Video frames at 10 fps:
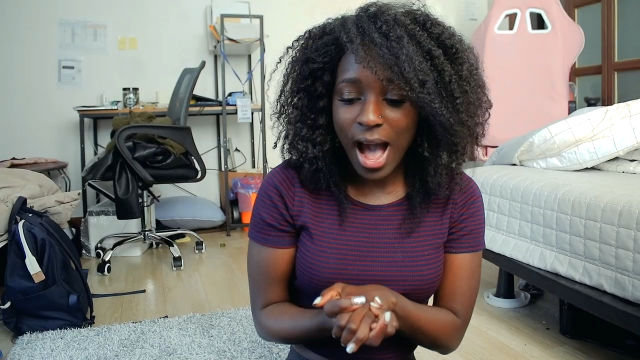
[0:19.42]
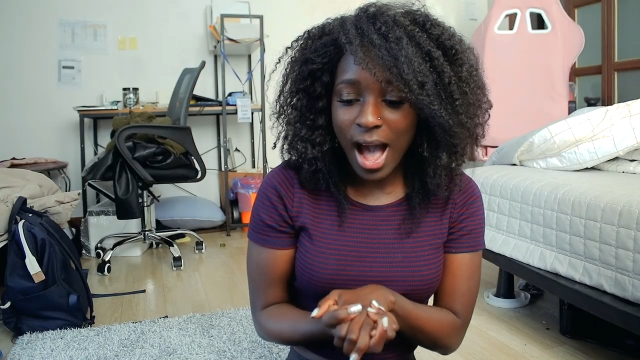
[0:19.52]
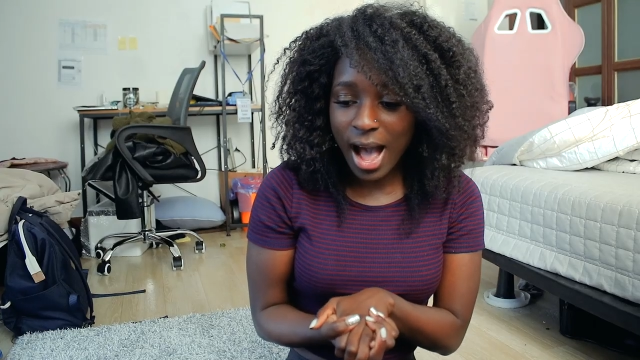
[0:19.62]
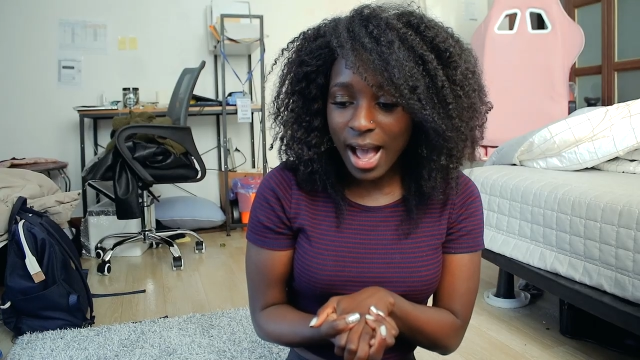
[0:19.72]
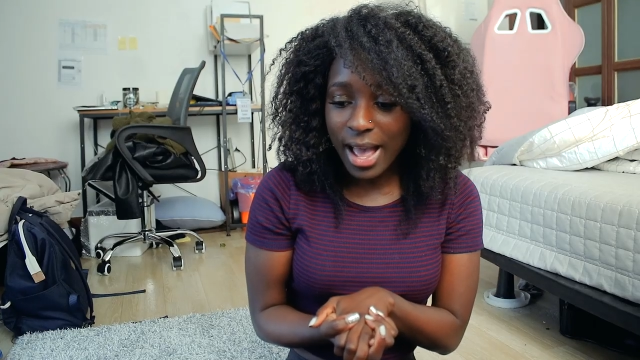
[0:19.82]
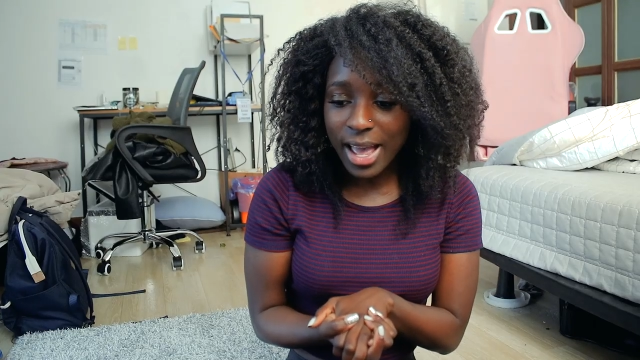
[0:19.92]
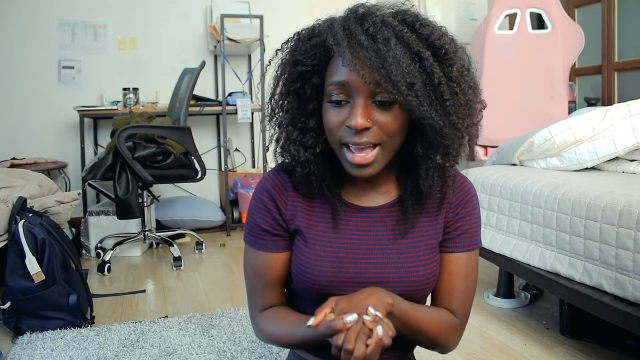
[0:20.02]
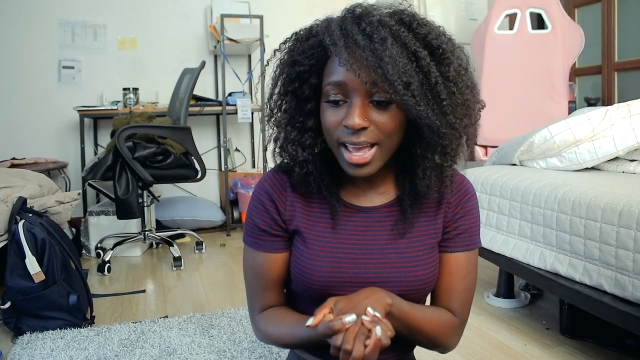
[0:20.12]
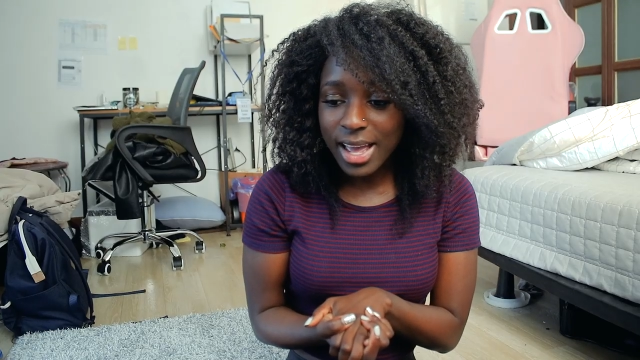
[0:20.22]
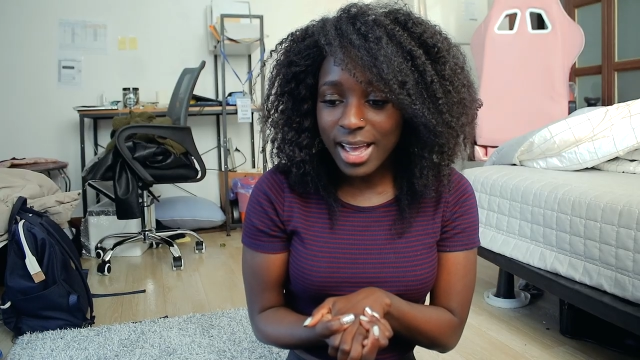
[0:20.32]

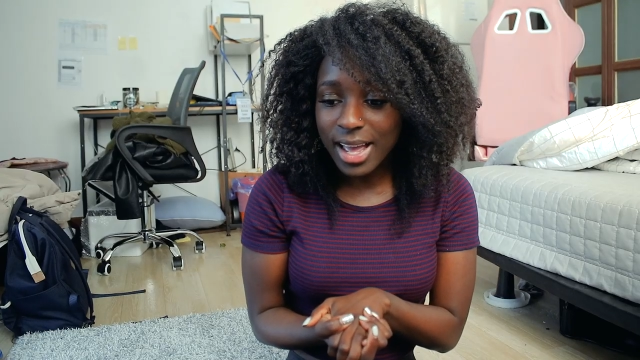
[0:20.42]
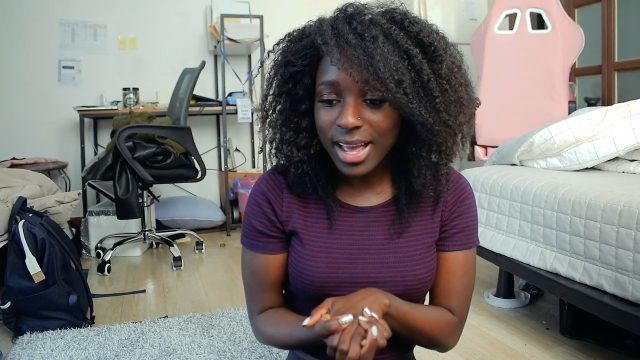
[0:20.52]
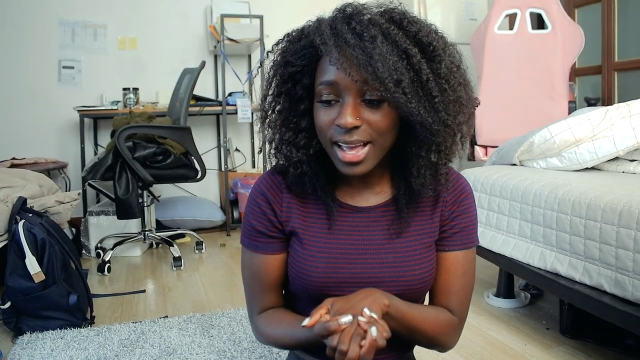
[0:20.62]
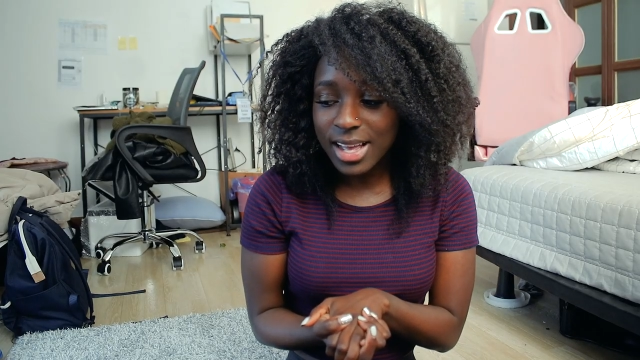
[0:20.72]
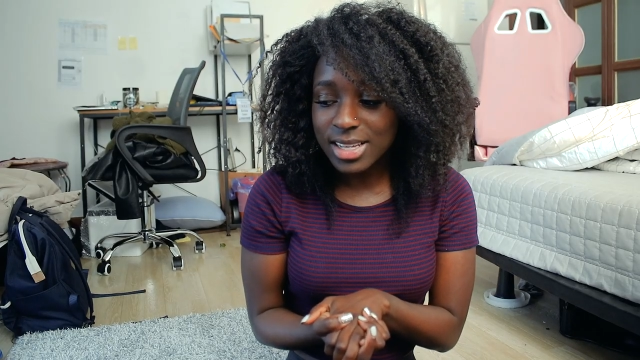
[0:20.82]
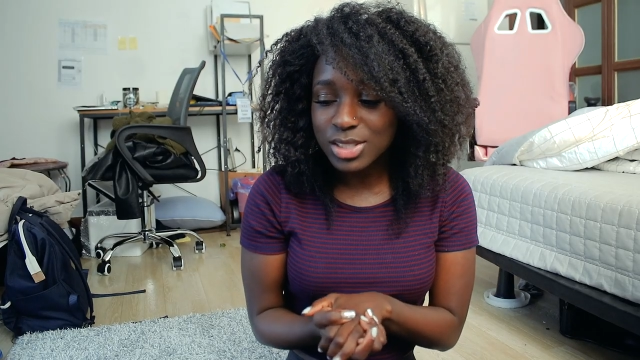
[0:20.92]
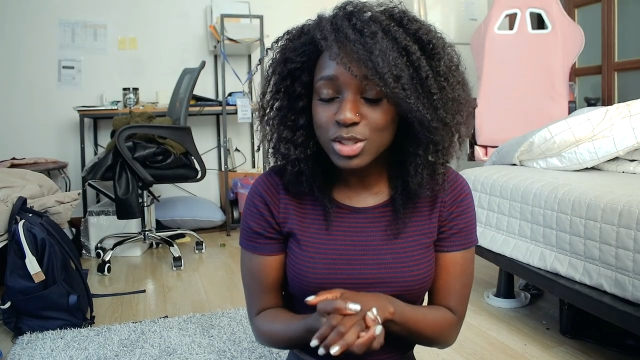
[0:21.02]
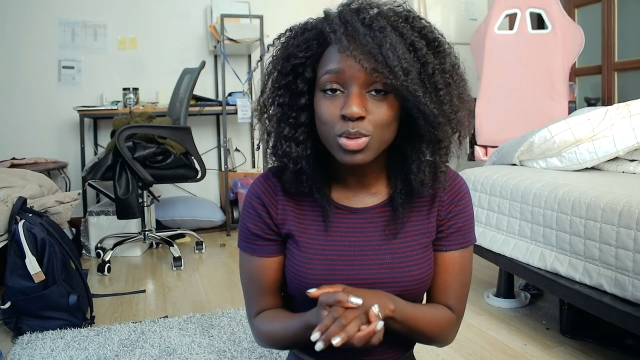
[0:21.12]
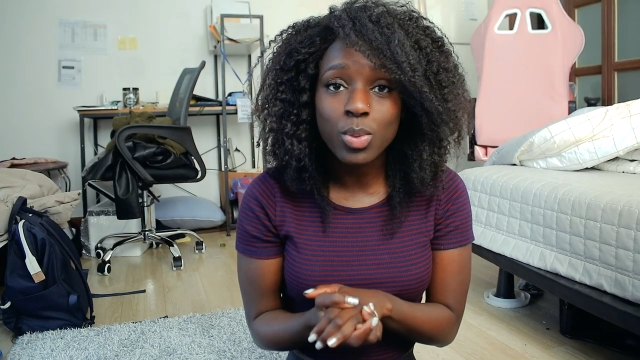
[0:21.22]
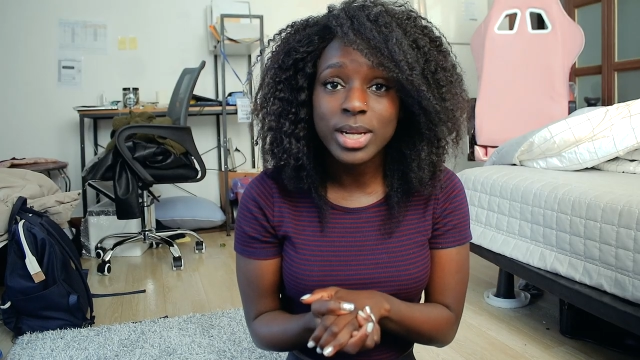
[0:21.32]
I
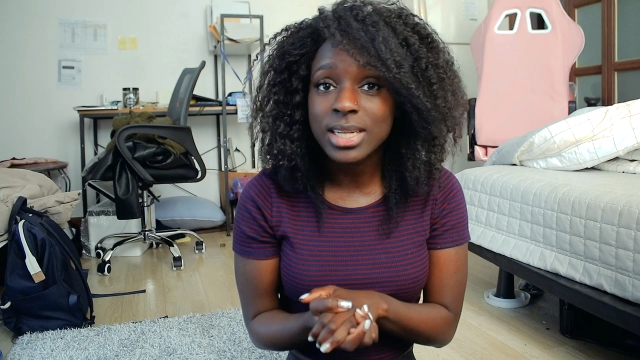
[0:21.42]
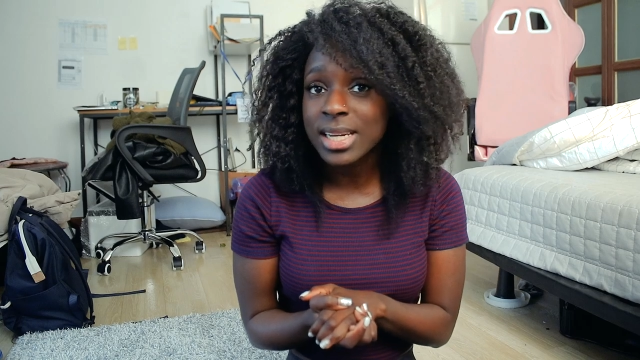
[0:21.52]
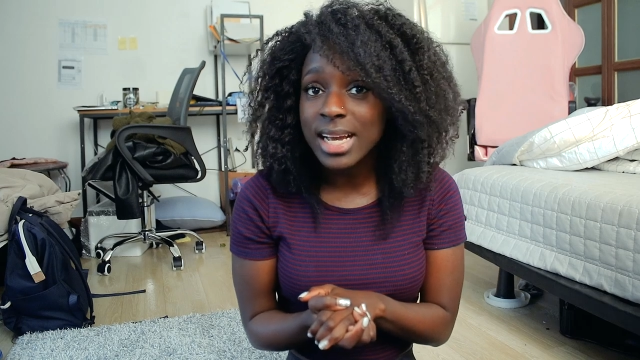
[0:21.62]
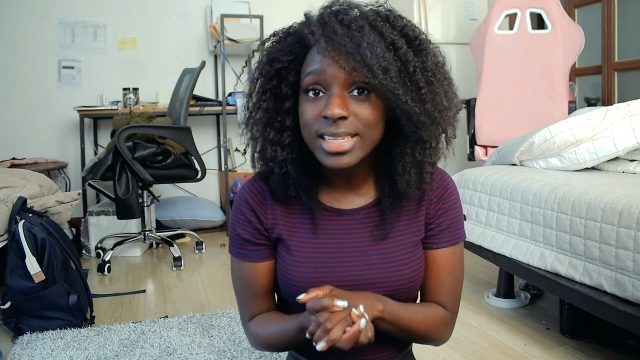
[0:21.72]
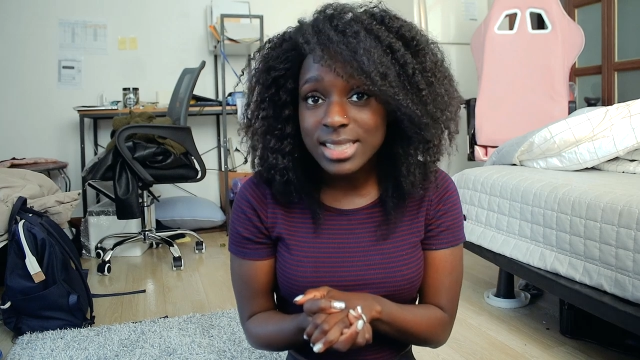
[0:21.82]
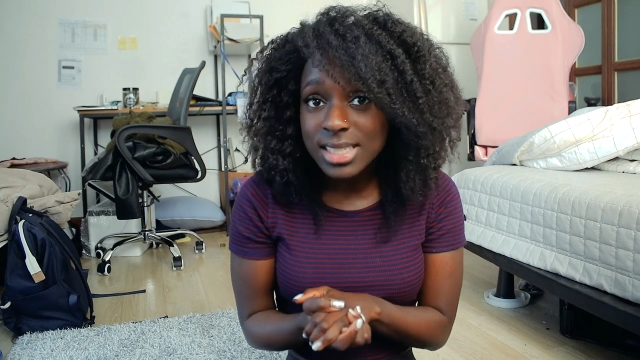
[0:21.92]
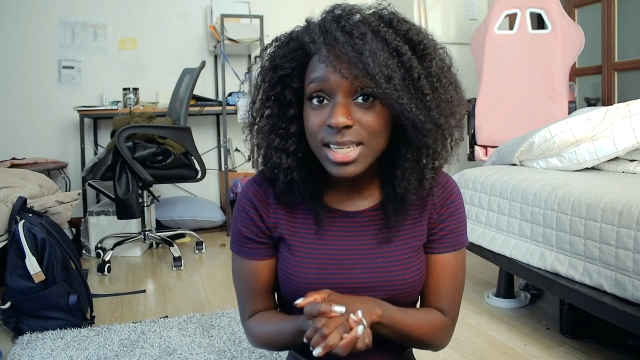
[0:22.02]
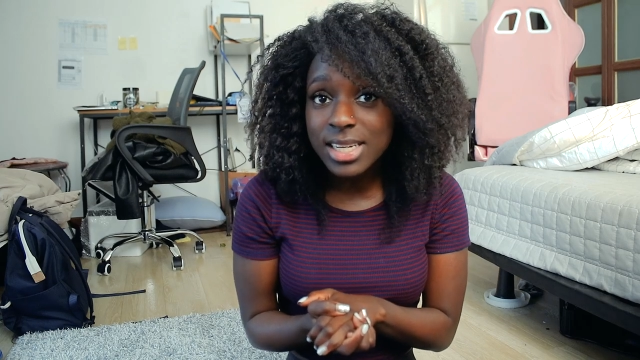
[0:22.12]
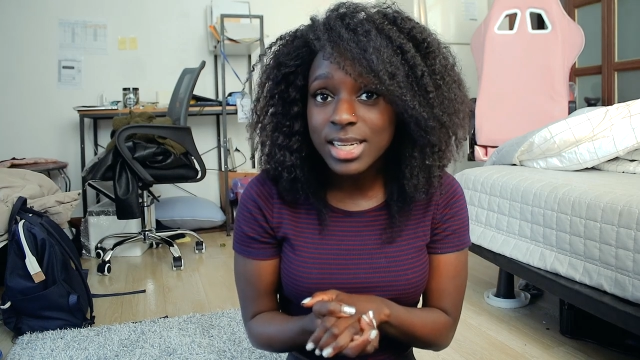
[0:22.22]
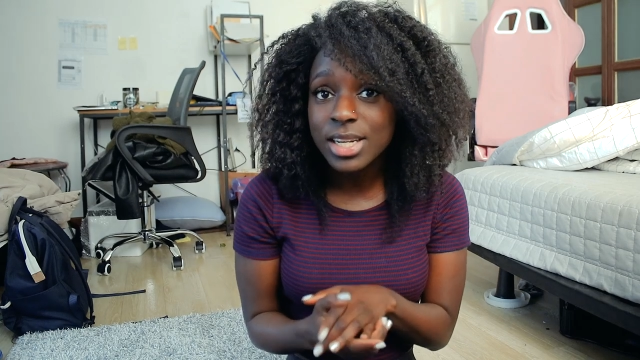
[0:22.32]

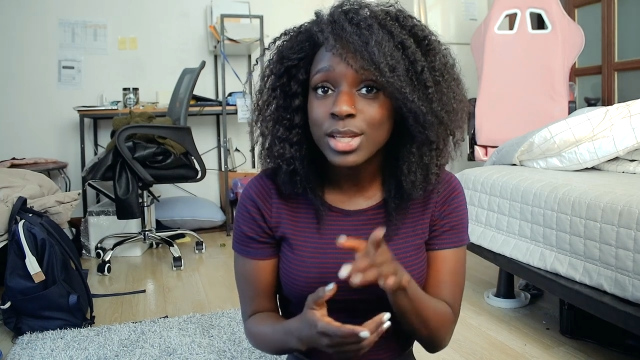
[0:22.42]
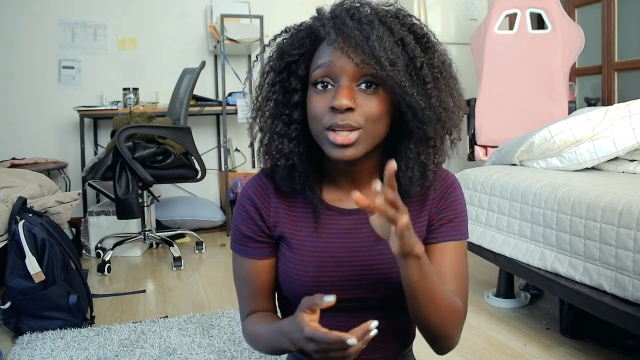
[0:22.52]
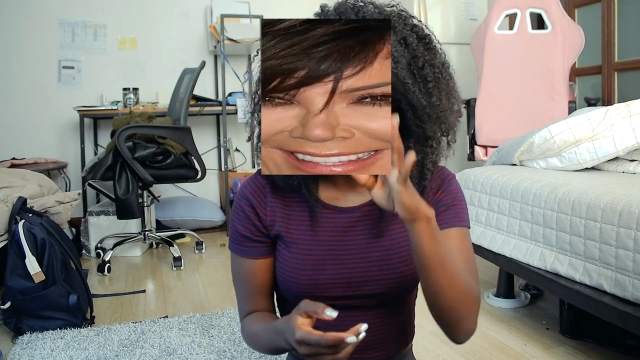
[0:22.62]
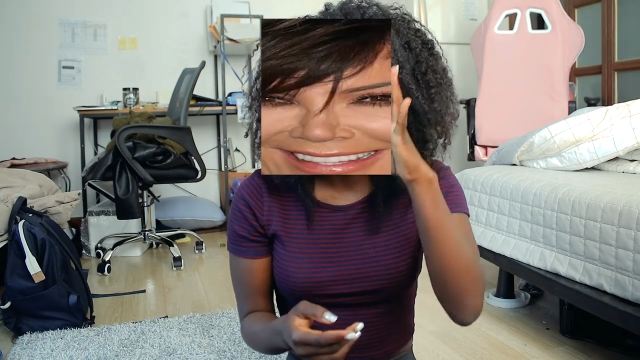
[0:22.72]
2019